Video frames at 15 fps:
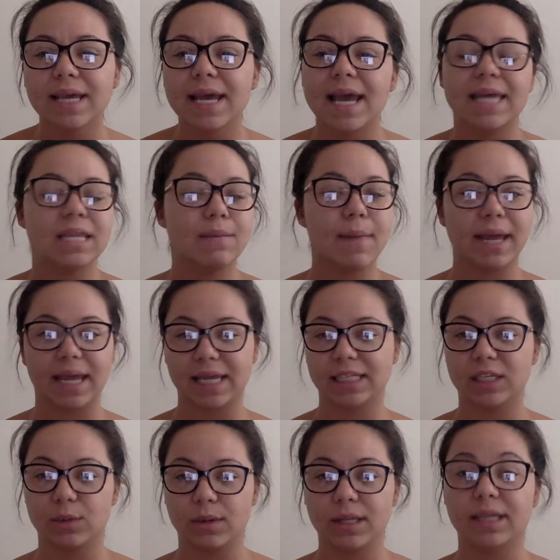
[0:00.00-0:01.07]
and then make it
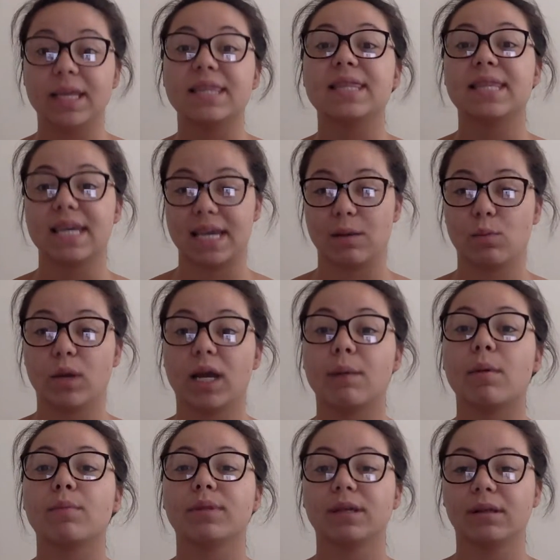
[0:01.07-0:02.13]
into the theme. We come
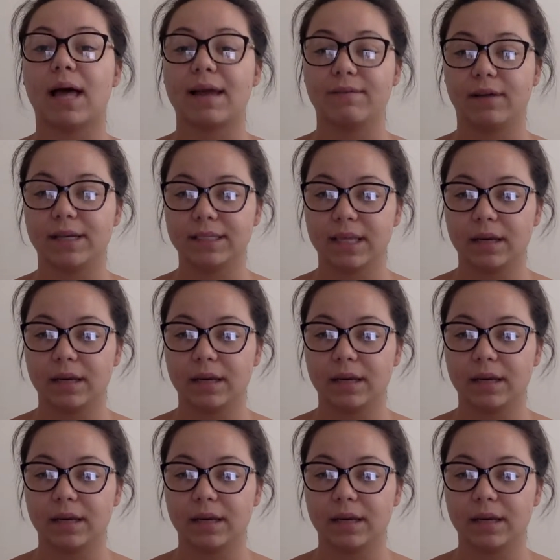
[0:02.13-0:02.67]
up with a life lesson.